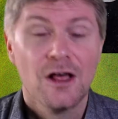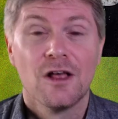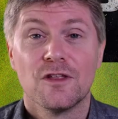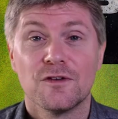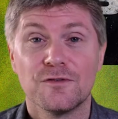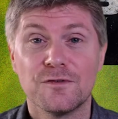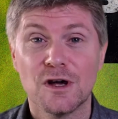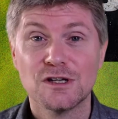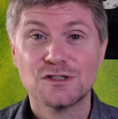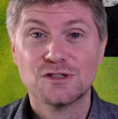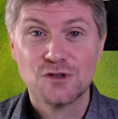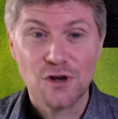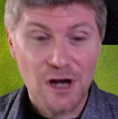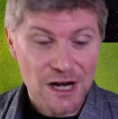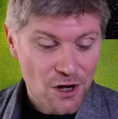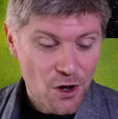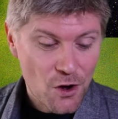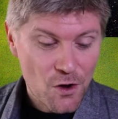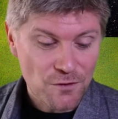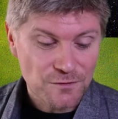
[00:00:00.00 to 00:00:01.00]
The first
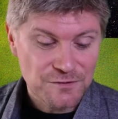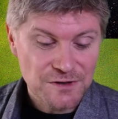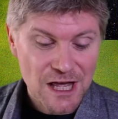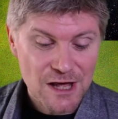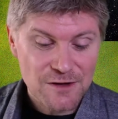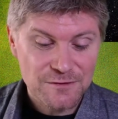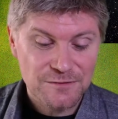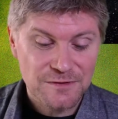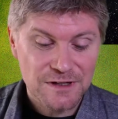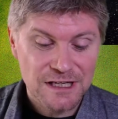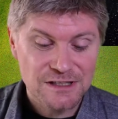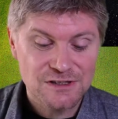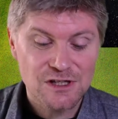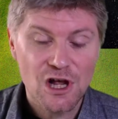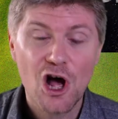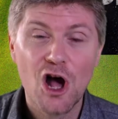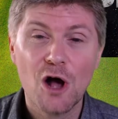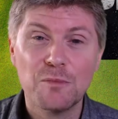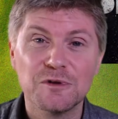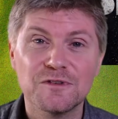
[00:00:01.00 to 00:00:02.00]
trailer of Netflix
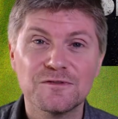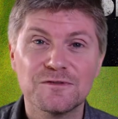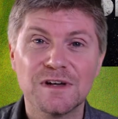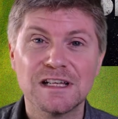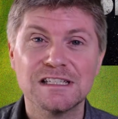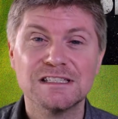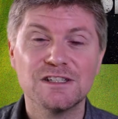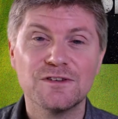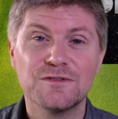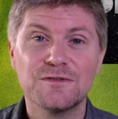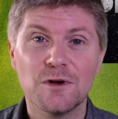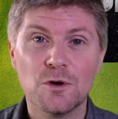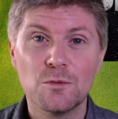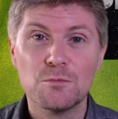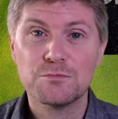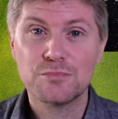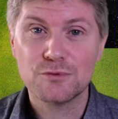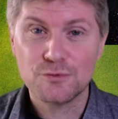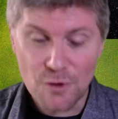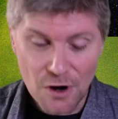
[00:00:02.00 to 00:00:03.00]
urban fantasy
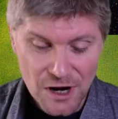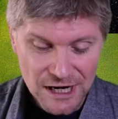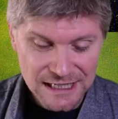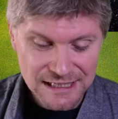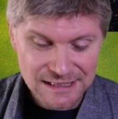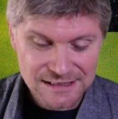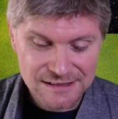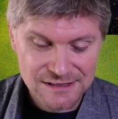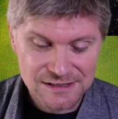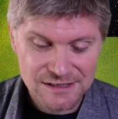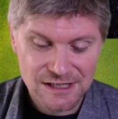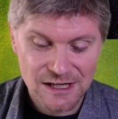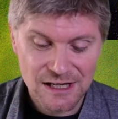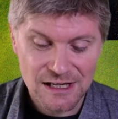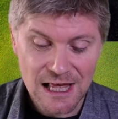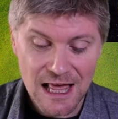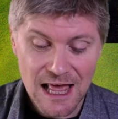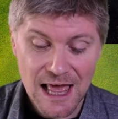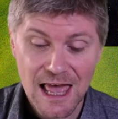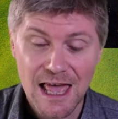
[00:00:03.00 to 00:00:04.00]
film Bright
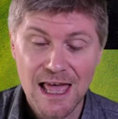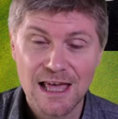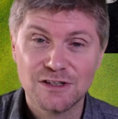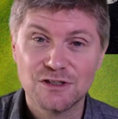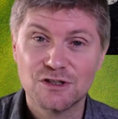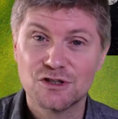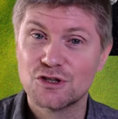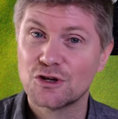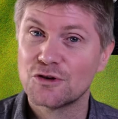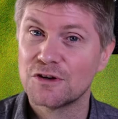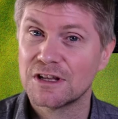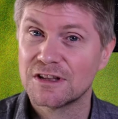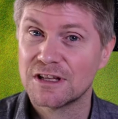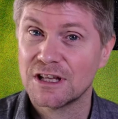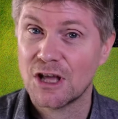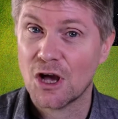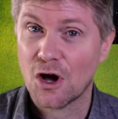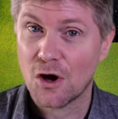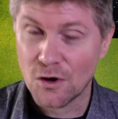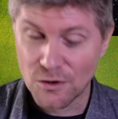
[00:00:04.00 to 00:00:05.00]
aired during
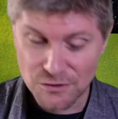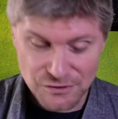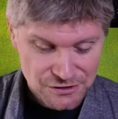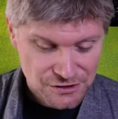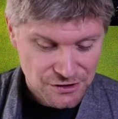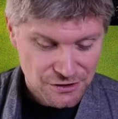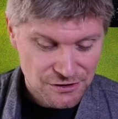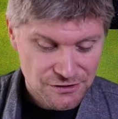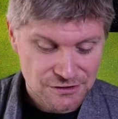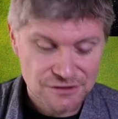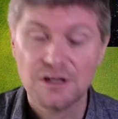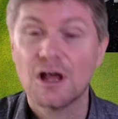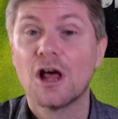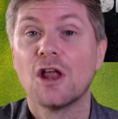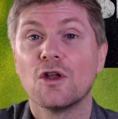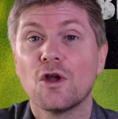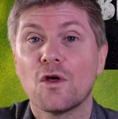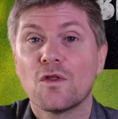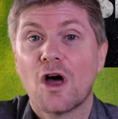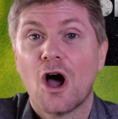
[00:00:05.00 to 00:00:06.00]
the Oscars,
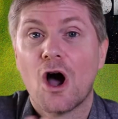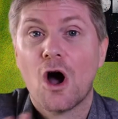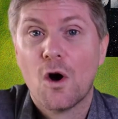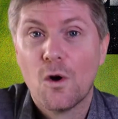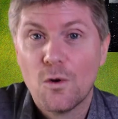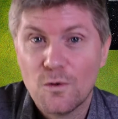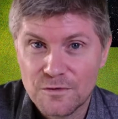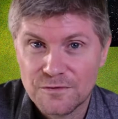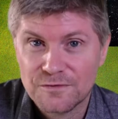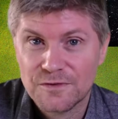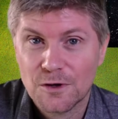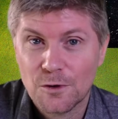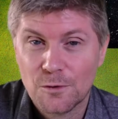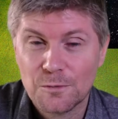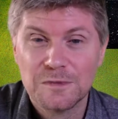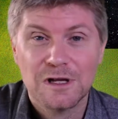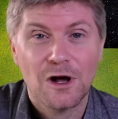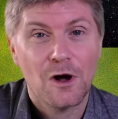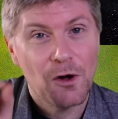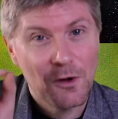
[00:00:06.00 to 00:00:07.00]
not the whole
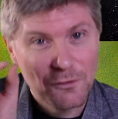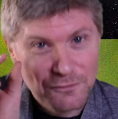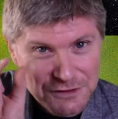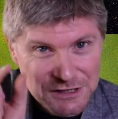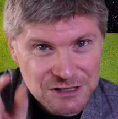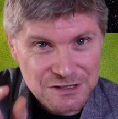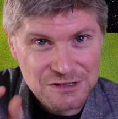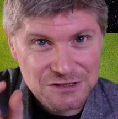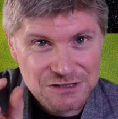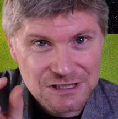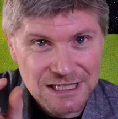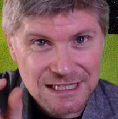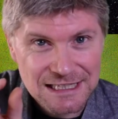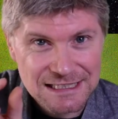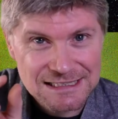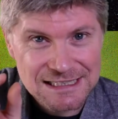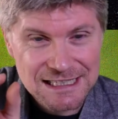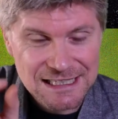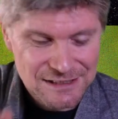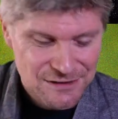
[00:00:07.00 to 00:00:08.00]
film, obviously just a little
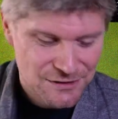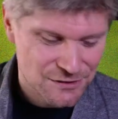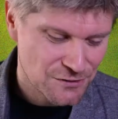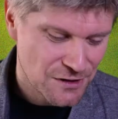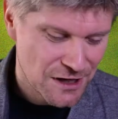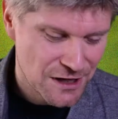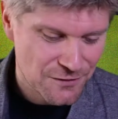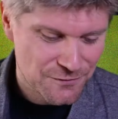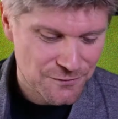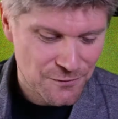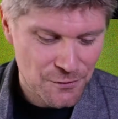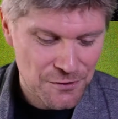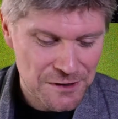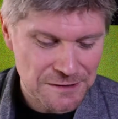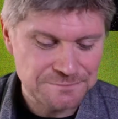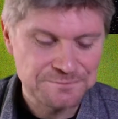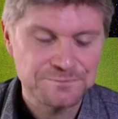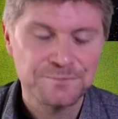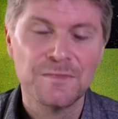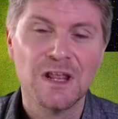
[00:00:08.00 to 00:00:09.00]
teaser trailer for
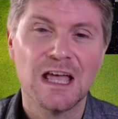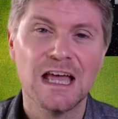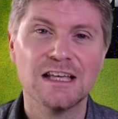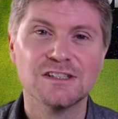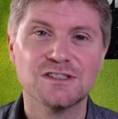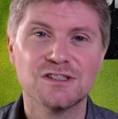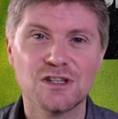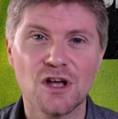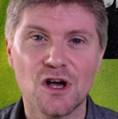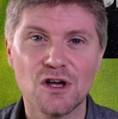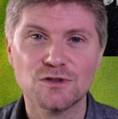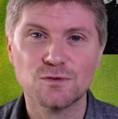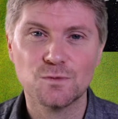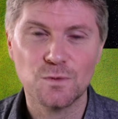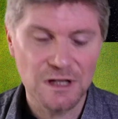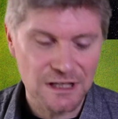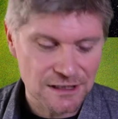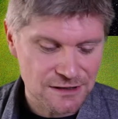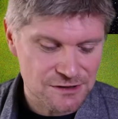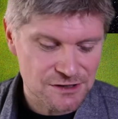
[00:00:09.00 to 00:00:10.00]
it. It stars
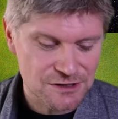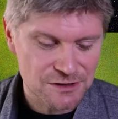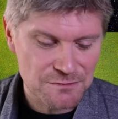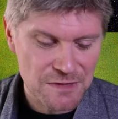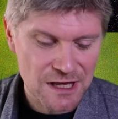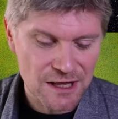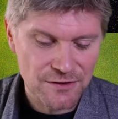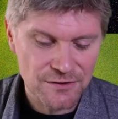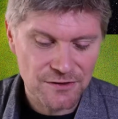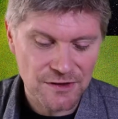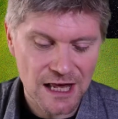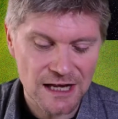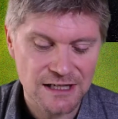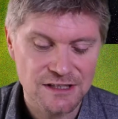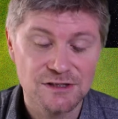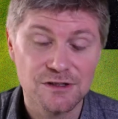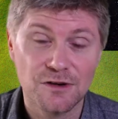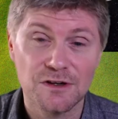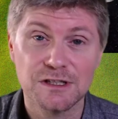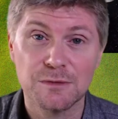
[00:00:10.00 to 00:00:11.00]
Will Smith and
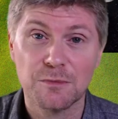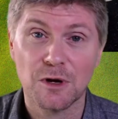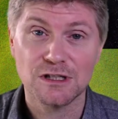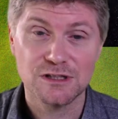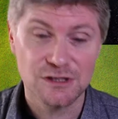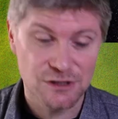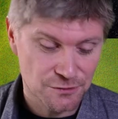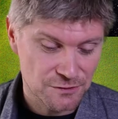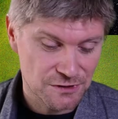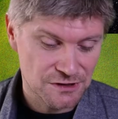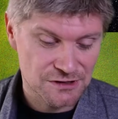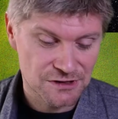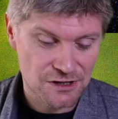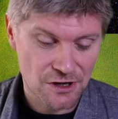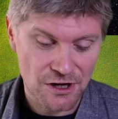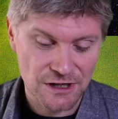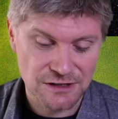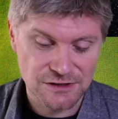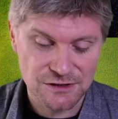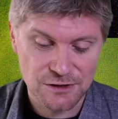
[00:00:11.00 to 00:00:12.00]
it's directed by
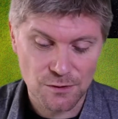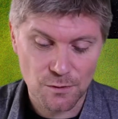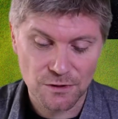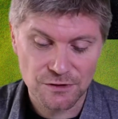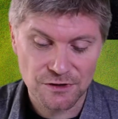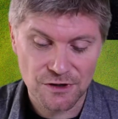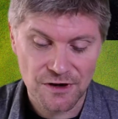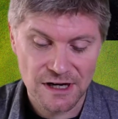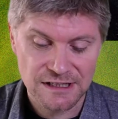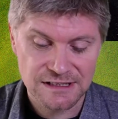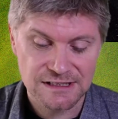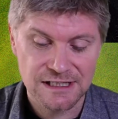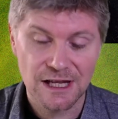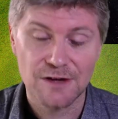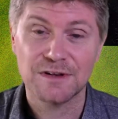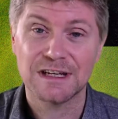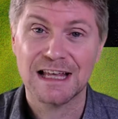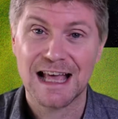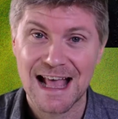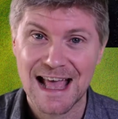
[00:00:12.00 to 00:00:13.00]
Suicide Squad director
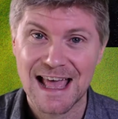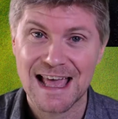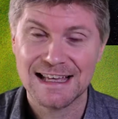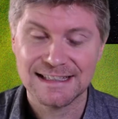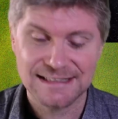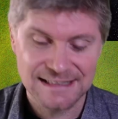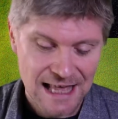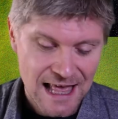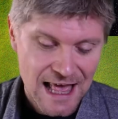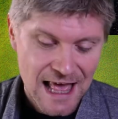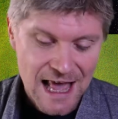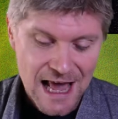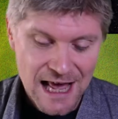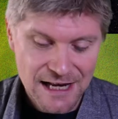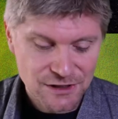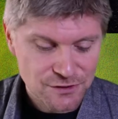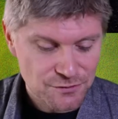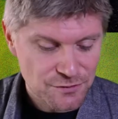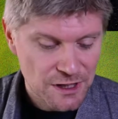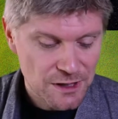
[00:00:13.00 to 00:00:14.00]
David Ayers and
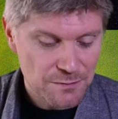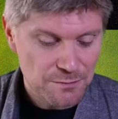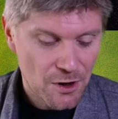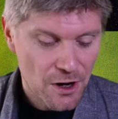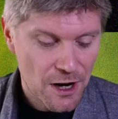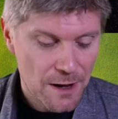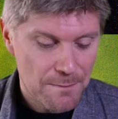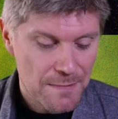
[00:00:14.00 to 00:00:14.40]
is written by